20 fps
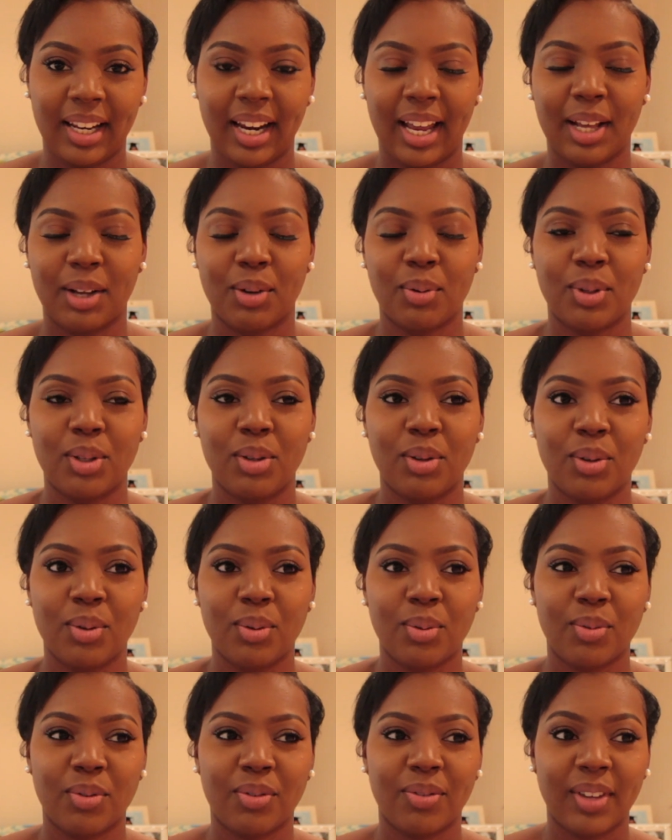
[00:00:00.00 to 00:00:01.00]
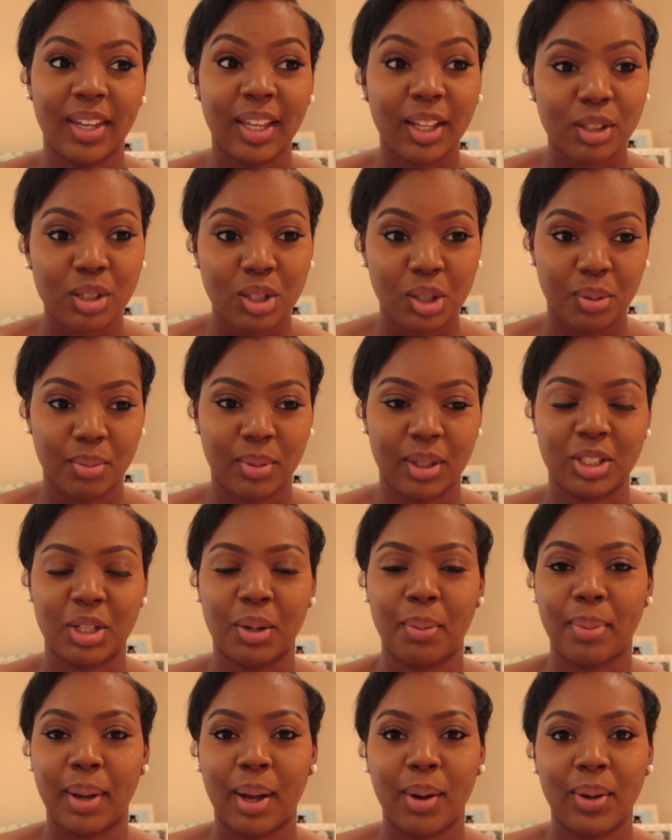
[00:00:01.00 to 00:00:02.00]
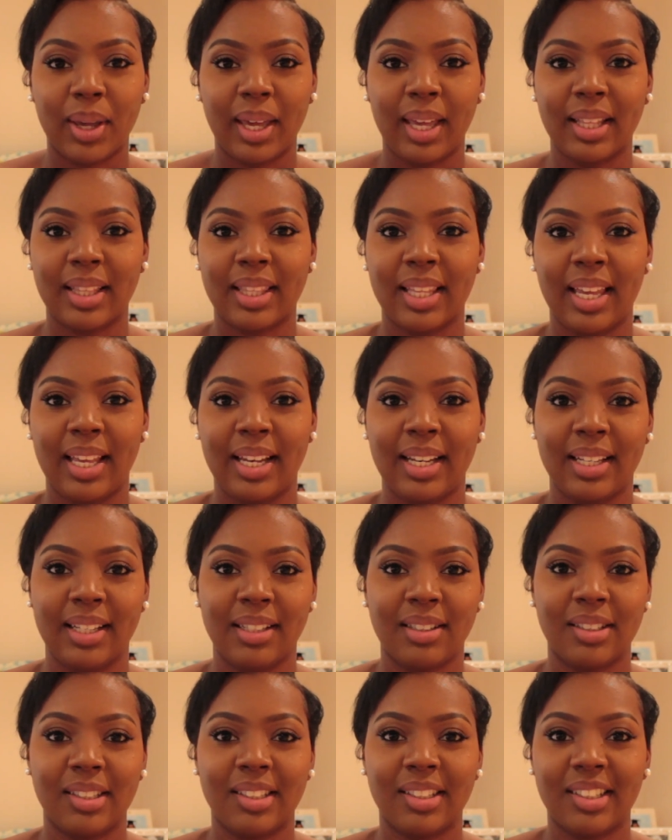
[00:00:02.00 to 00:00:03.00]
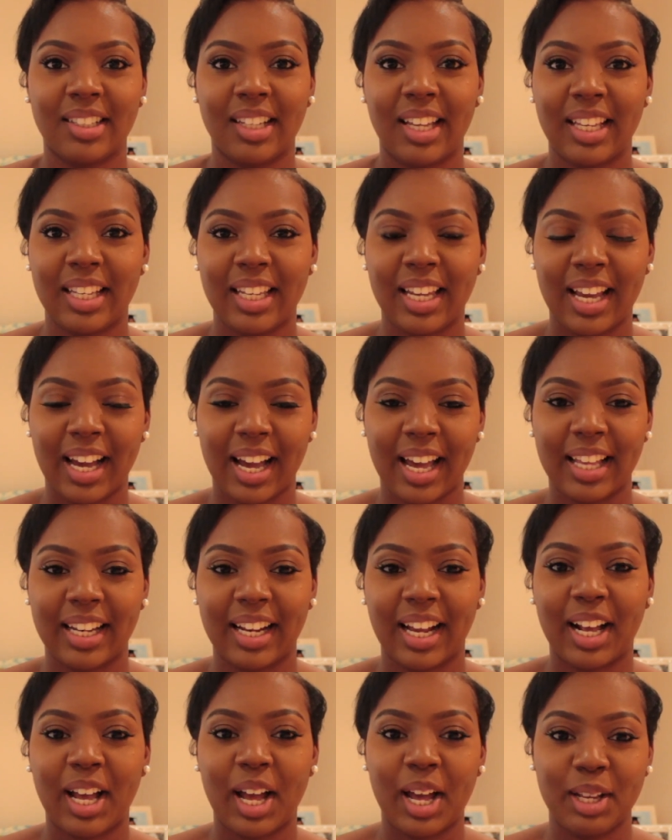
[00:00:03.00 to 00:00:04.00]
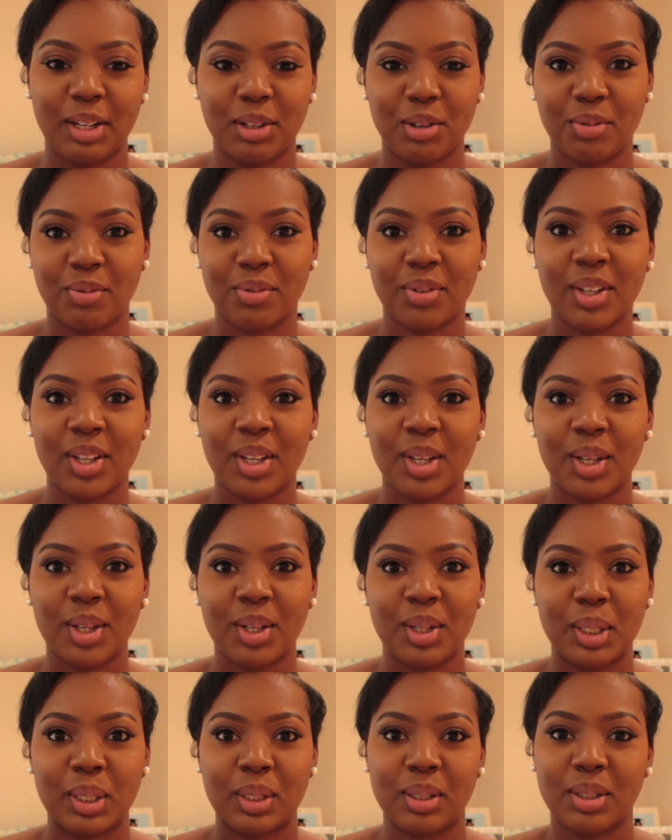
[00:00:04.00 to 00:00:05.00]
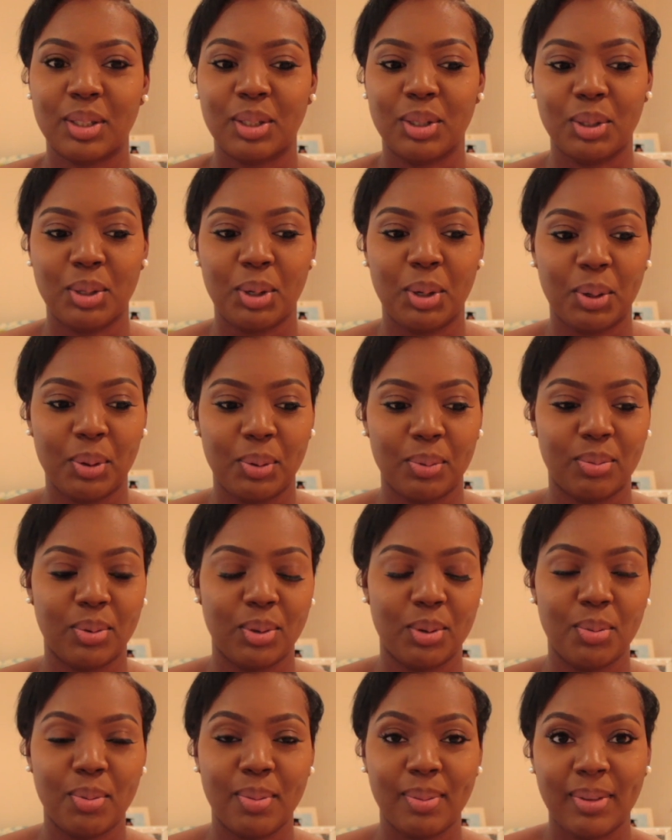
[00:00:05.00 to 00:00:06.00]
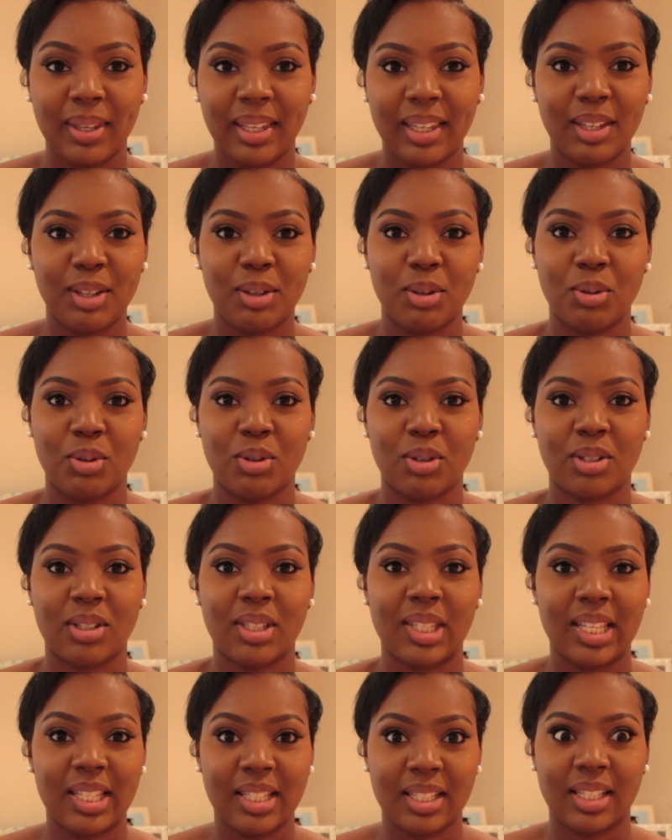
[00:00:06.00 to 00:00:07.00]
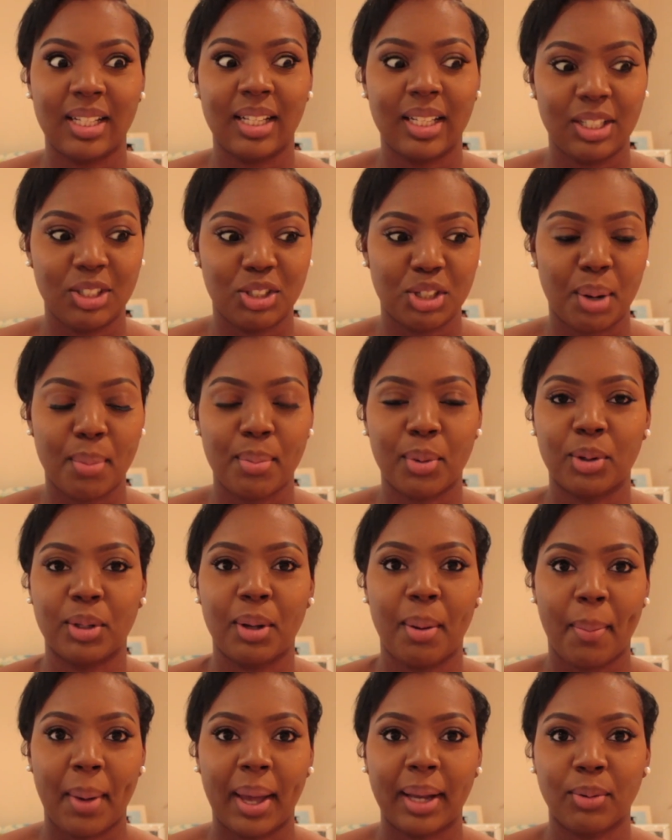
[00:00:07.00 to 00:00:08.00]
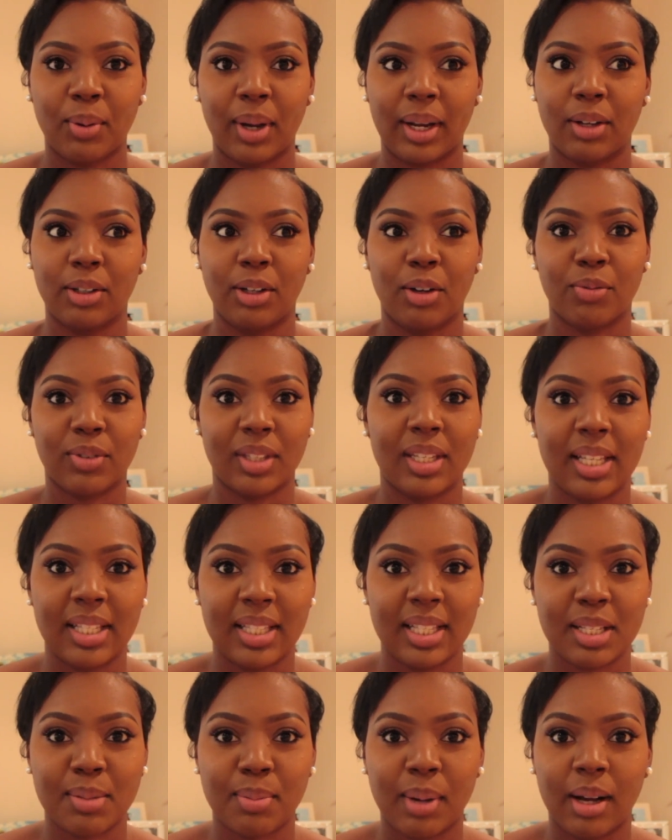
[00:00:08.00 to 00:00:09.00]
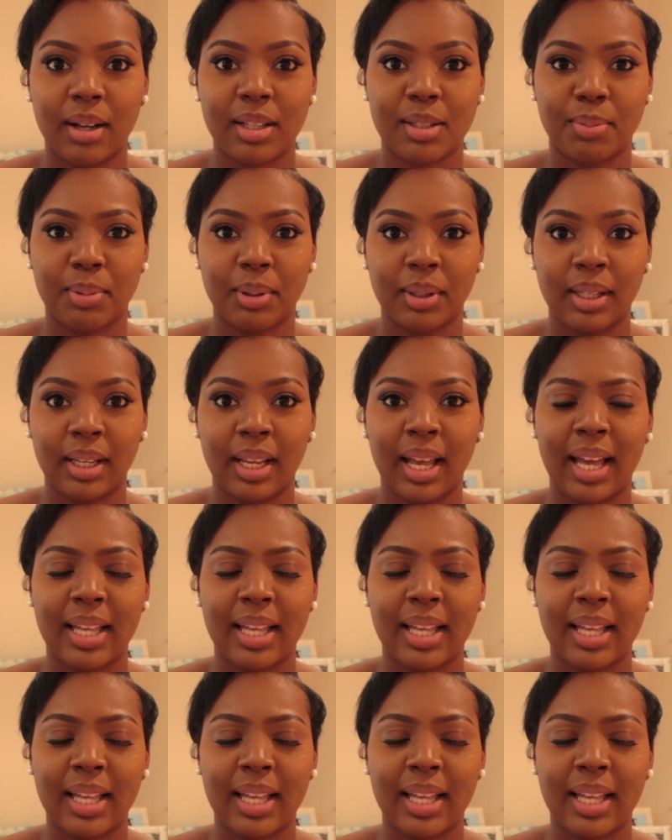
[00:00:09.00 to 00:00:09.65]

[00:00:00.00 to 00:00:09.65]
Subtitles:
Like, when you think too much about it, then any guy that kind of, you know, you meet, you just instantly jump on the bandwagon of, is this my husband?